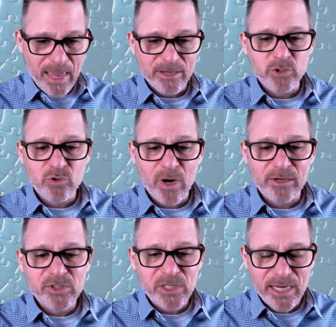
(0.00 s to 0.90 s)
as you try
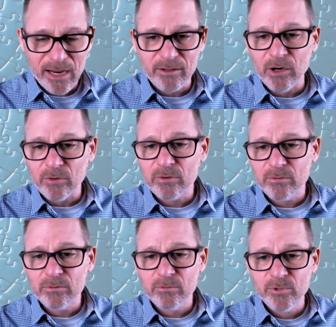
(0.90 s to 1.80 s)
to scale out
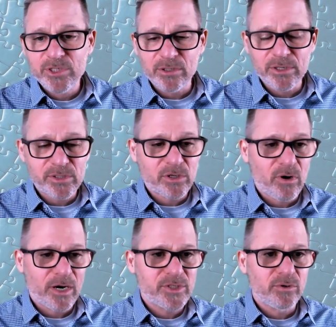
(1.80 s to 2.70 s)
resilience
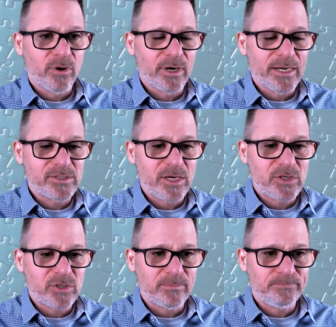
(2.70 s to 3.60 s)
across your
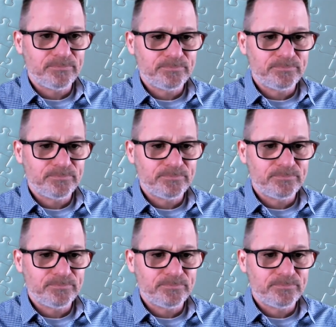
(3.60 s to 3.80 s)
organization.